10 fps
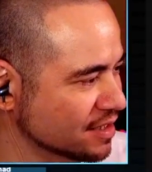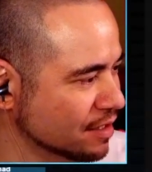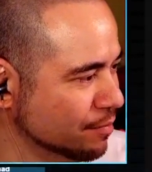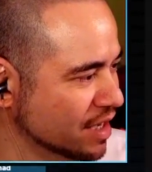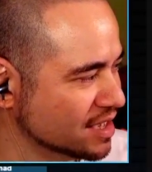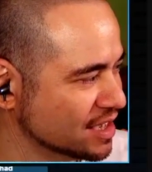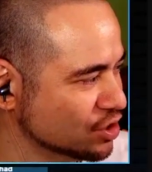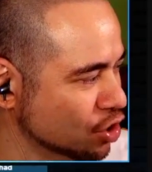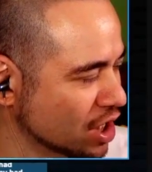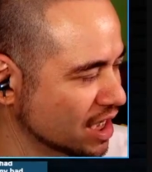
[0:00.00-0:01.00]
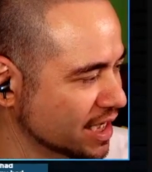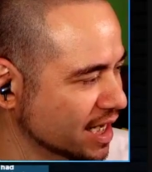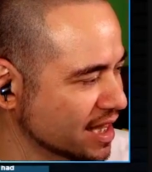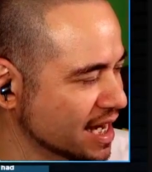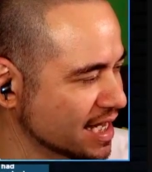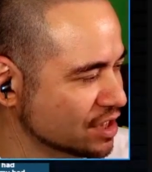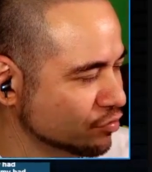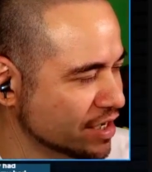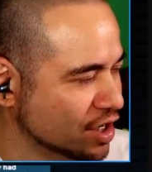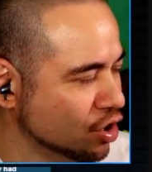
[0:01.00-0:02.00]
Because it's not clean like that. He's
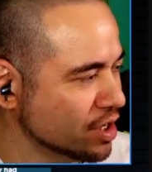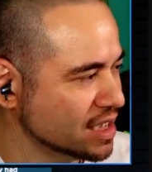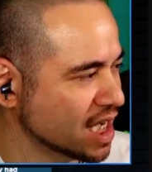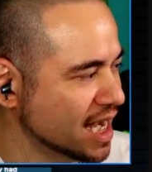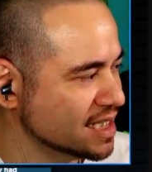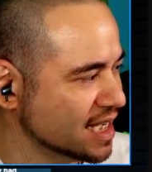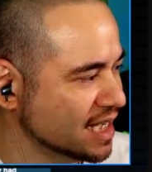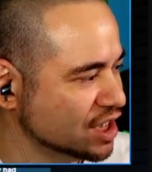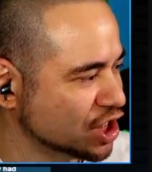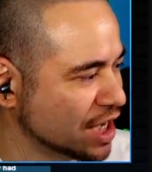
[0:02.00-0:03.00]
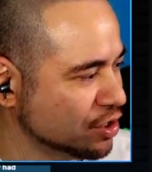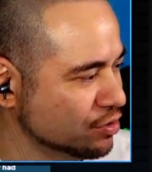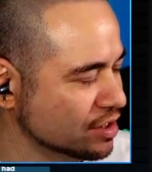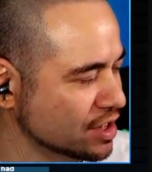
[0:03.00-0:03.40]
already got his eyes in shadow.